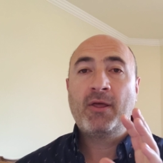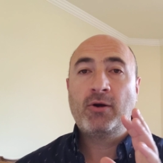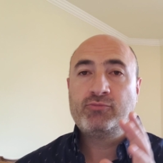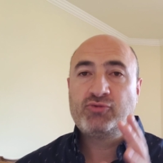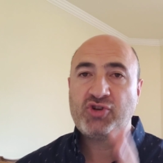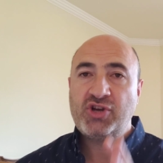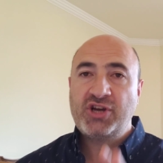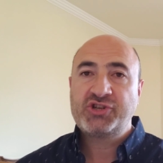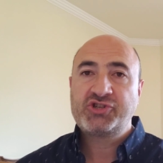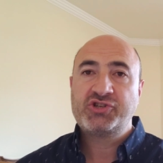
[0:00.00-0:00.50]

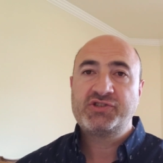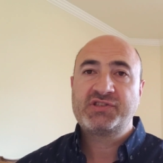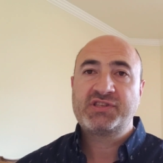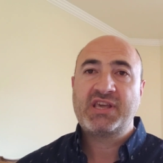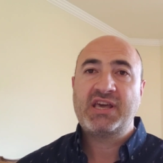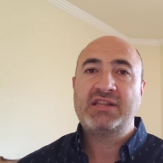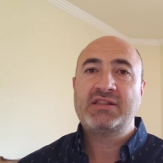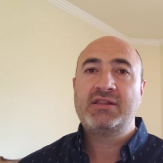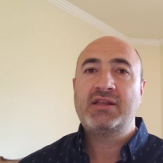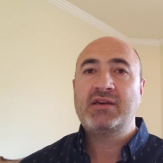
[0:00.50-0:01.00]
Objections
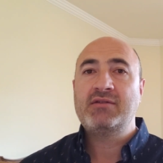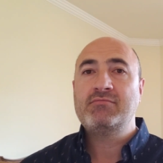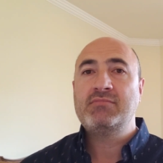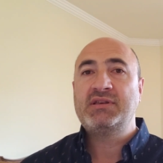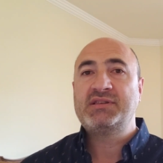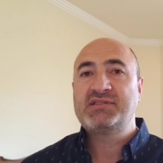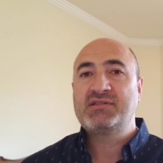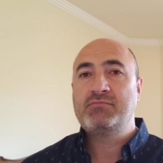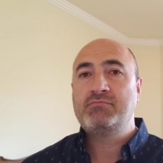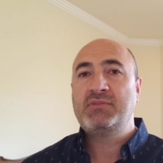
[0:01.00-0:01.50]
can then
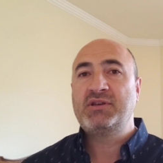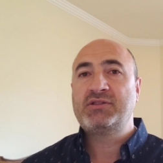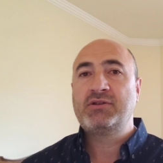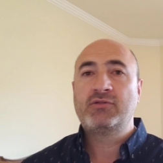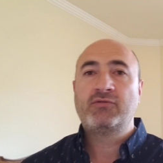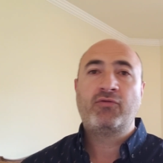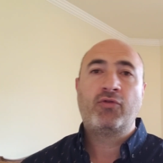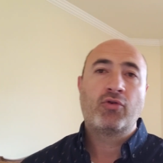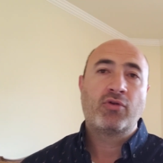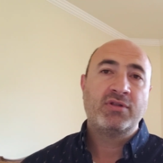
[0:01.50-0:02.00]
be
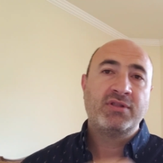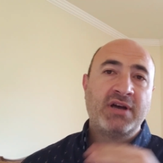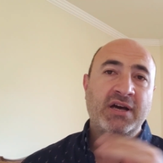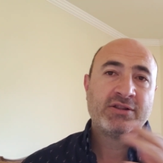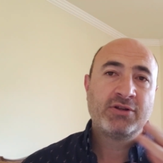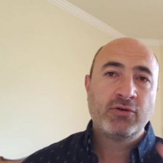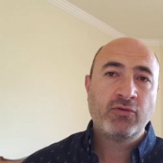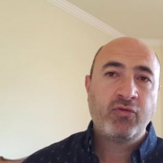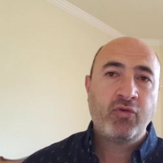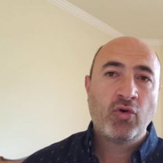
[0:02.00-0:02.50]
submitted for
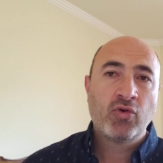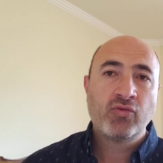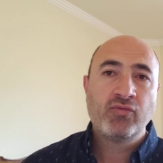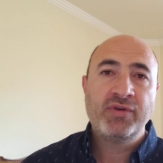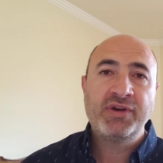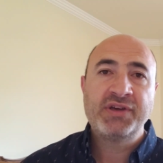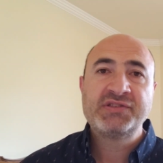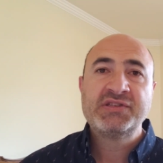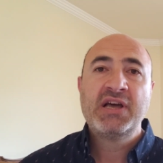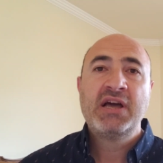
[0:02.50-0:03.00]
another four
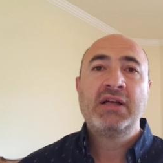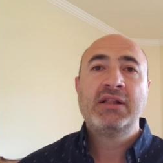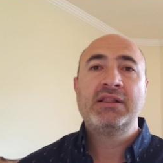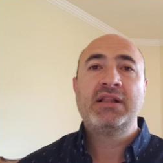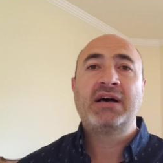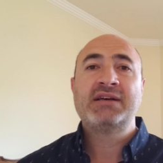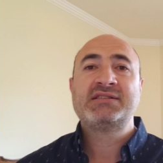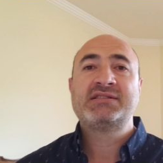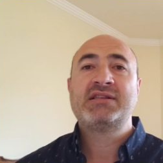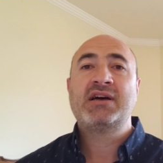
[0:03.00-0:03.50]
weeks.
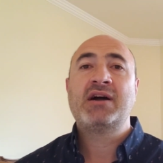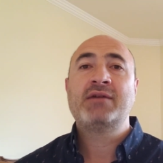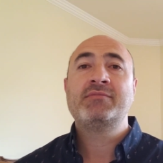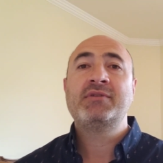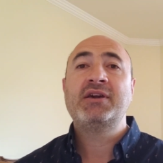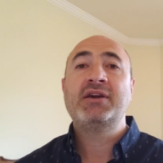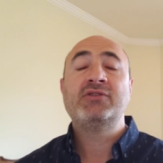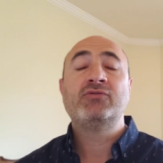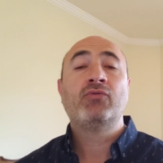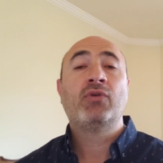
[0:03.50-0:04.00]
Last
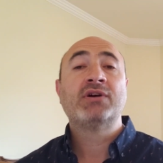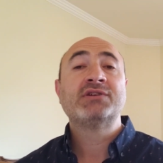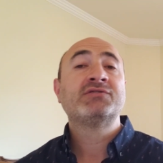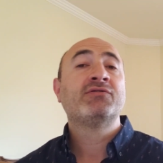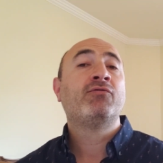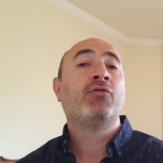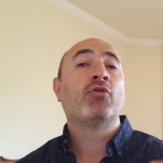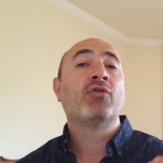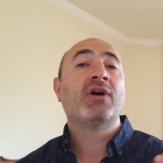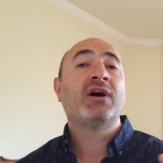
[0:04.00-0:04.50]
time it was
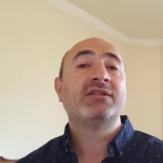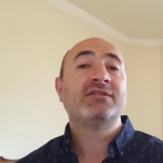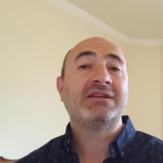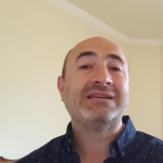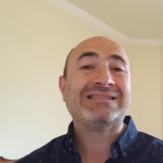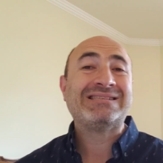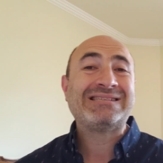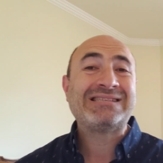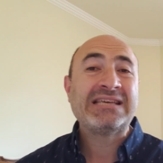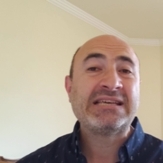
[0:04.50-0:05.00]

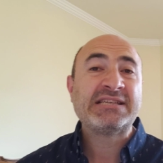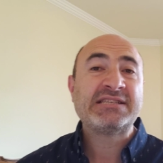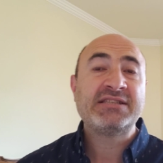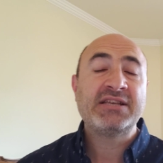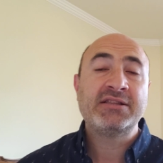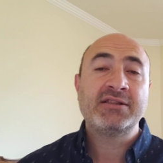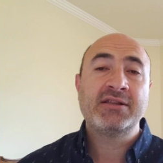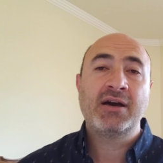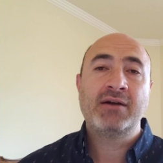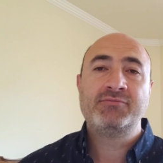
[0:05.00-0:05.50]

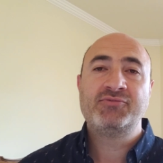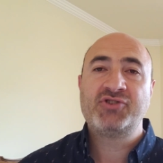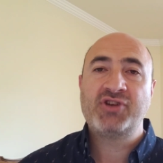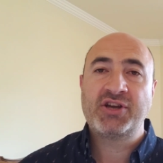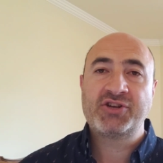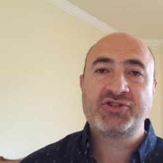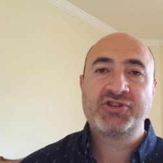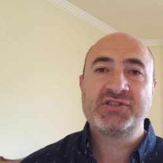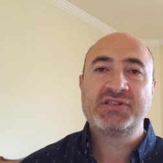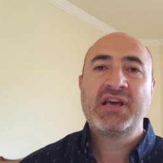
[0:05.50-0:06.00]
416
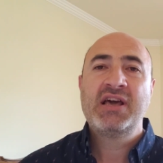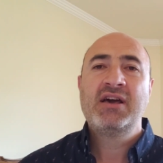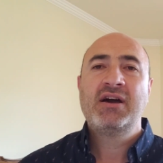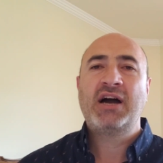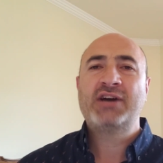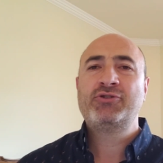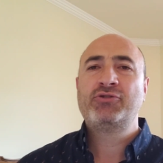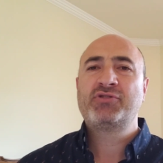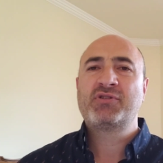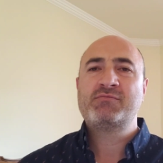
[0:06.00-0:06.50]
objections.
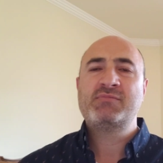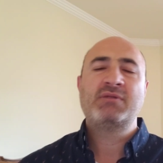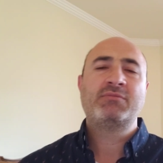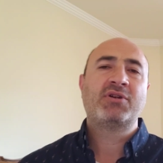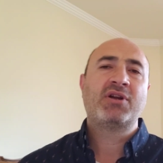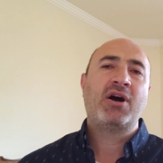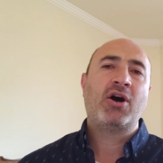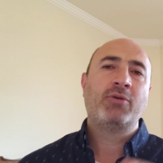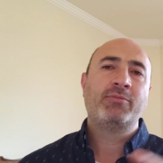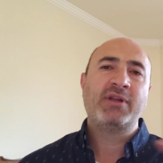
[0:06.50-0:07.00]
I don't
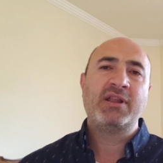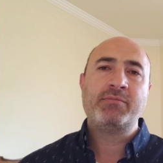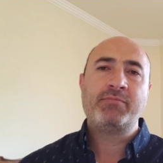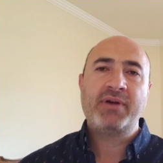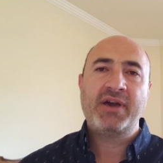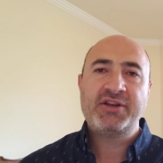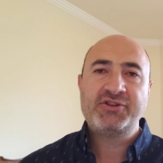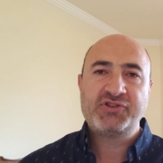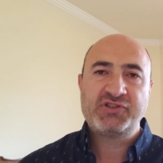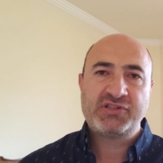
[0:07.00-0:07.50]
remember how many
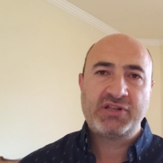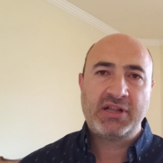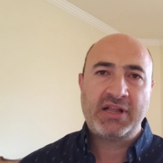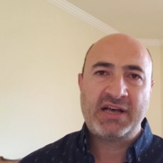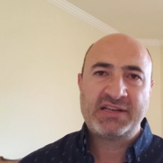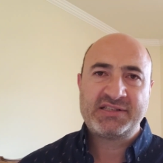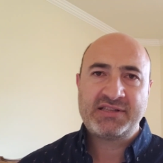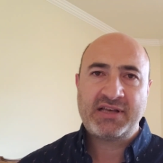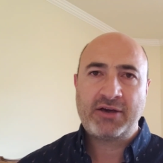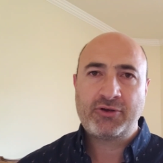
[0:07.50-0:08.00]
pages the
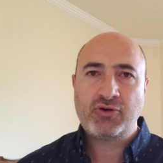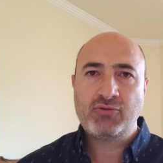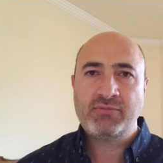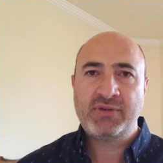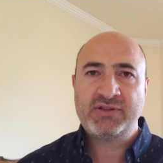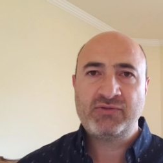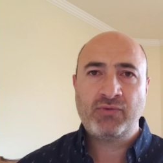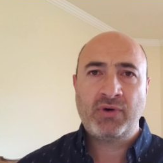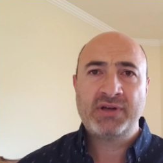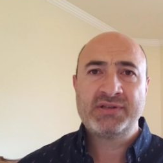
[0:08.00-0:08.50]
last
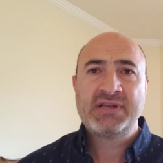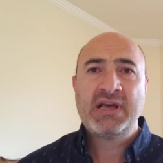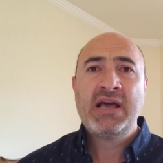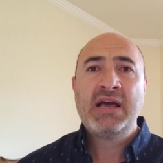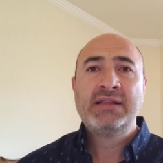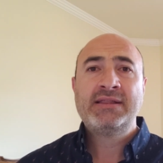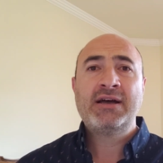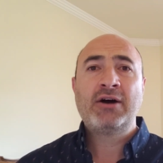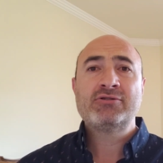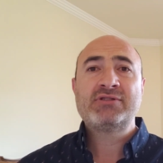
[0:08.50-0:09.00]
document was.
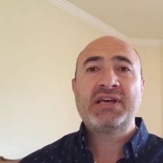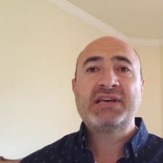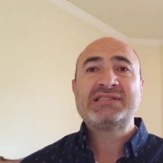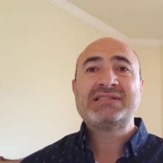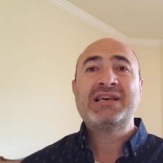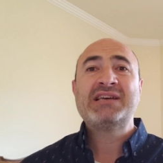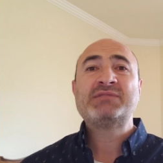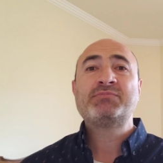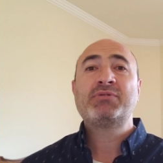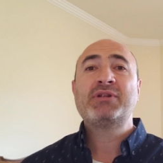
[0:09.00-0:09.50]
Now
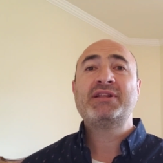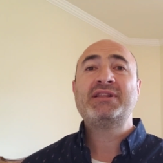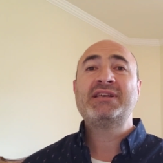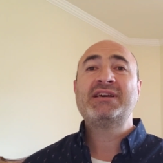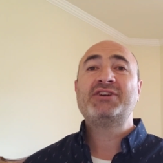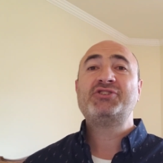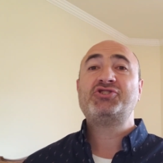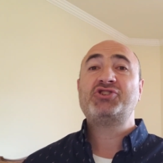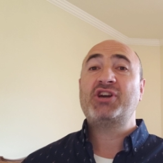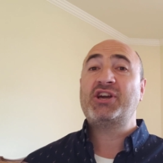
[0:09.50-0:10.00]
Tesla is
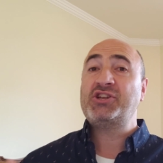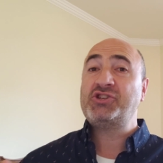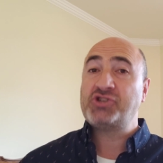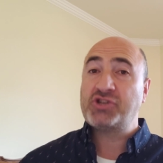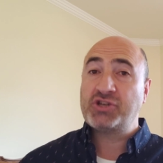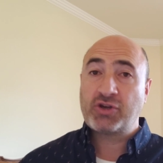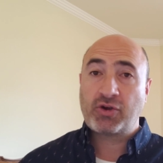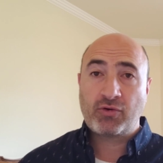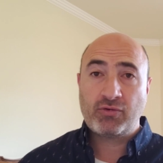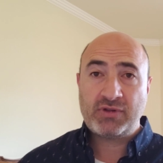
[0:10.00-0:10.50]
planning a change
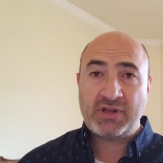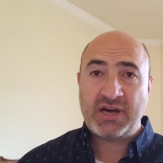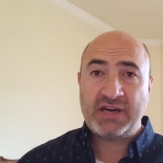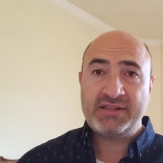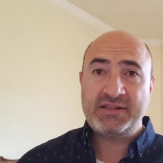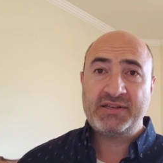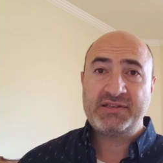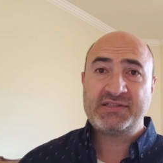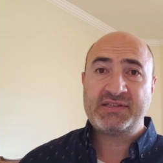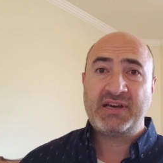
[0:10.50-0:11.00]
in
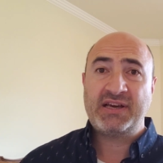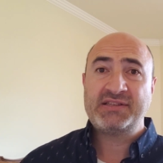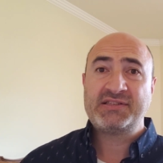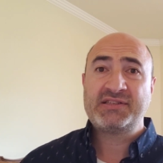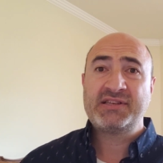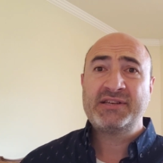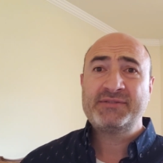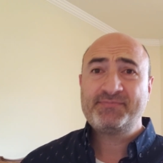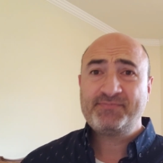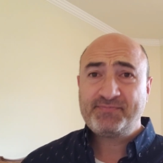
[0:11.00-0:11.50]
Grünheide, as I
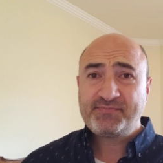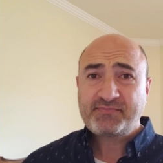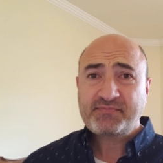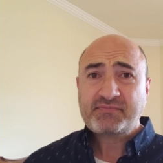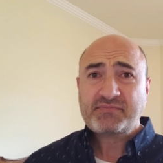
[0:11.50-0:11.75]
said